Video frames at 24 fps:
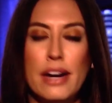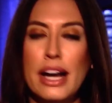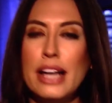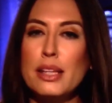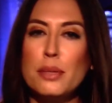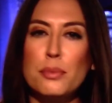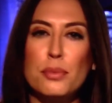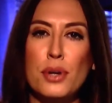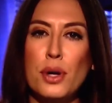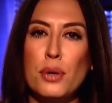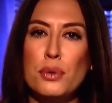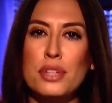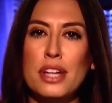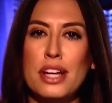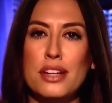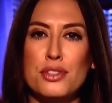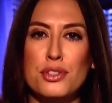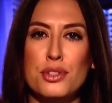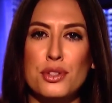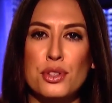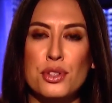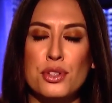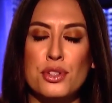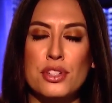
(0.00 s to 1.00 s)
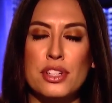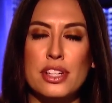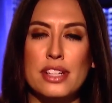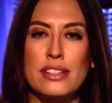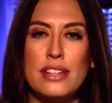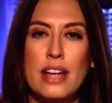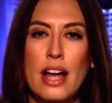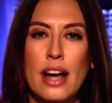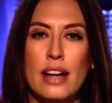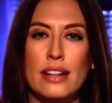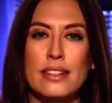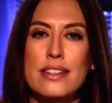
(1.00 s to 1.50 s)
violent protesters
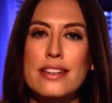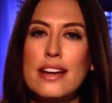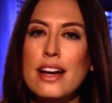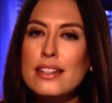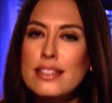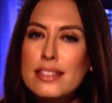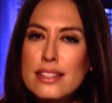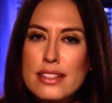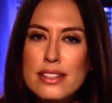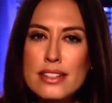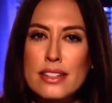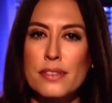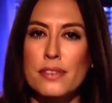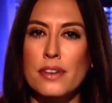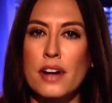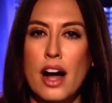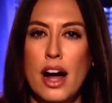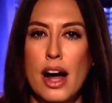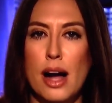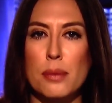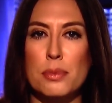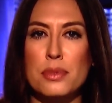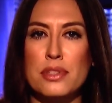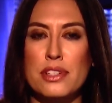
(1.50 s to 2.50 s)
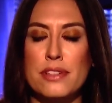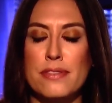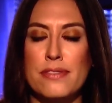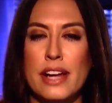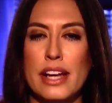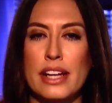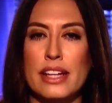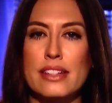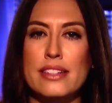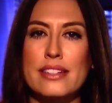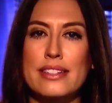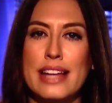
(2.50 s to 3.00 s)
attacked dozens of cops
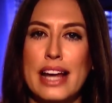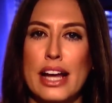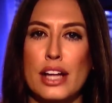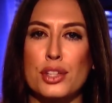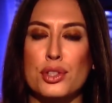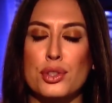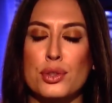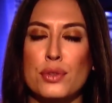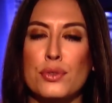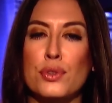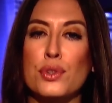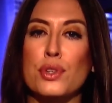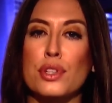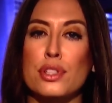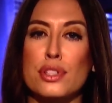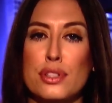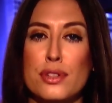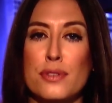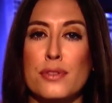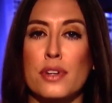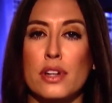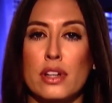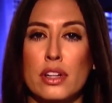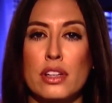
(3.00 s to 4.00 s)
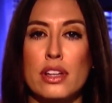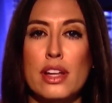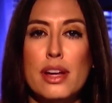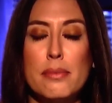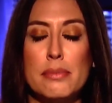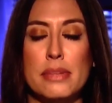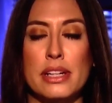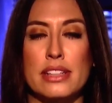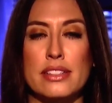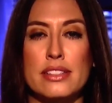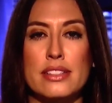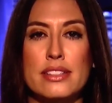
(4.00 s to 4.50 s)
defending a statue of Christopher
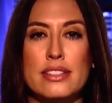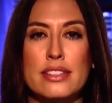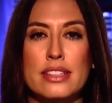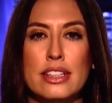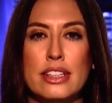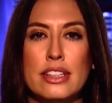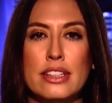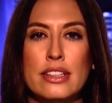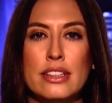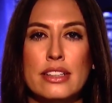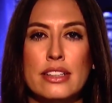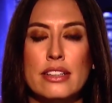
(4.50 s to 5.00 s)
Columbus.